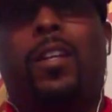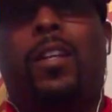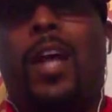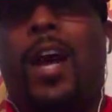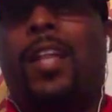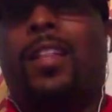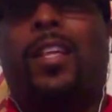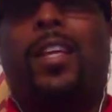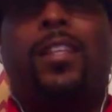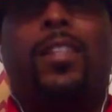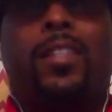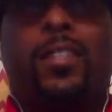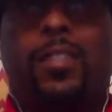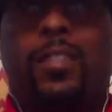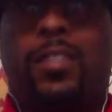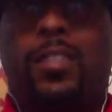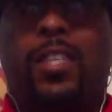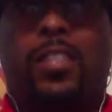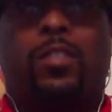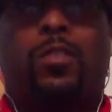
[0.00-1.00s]
I think this
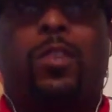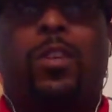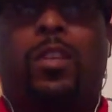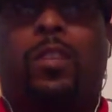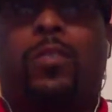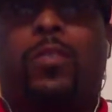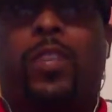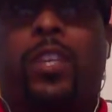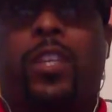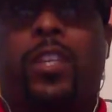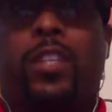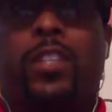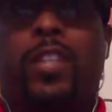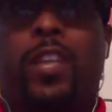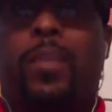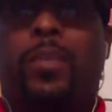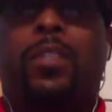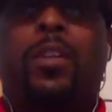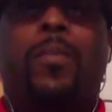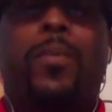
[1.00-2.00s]
is just strictly for
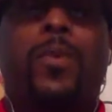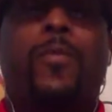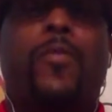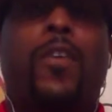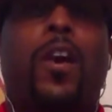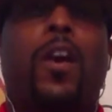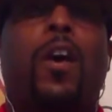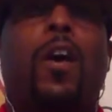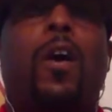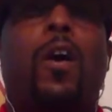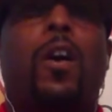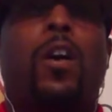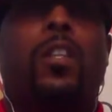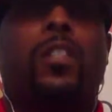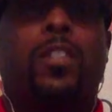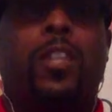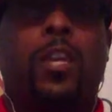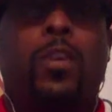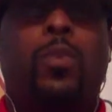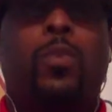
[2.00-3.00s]
entertainment. It's going to be very hard to
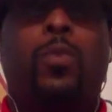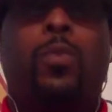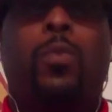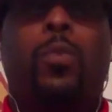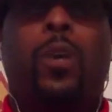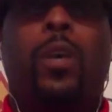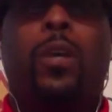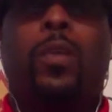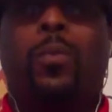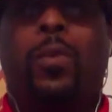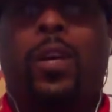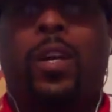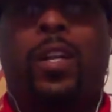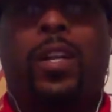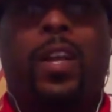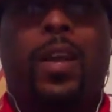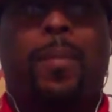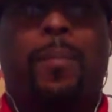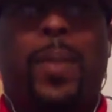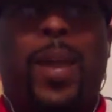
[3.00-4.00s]
say who won
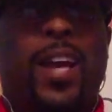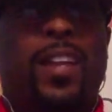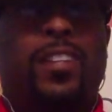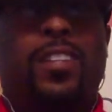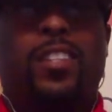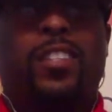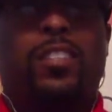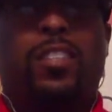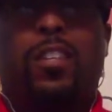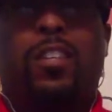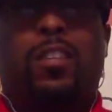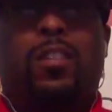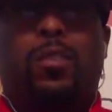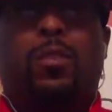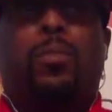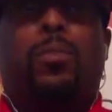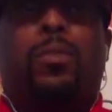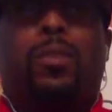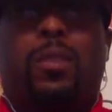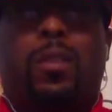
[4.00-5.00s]
what. They're battling each other
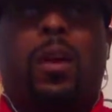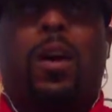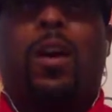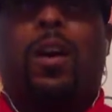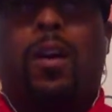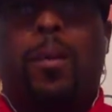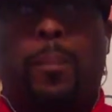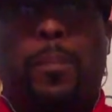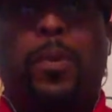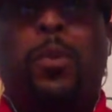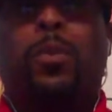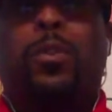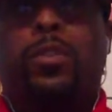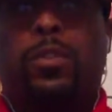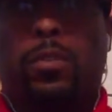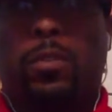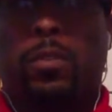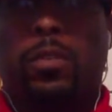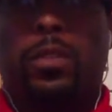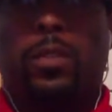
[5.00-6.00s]
through computer
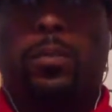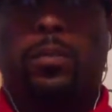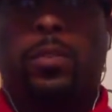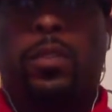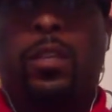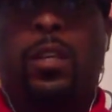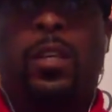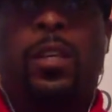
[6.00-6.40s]
screens,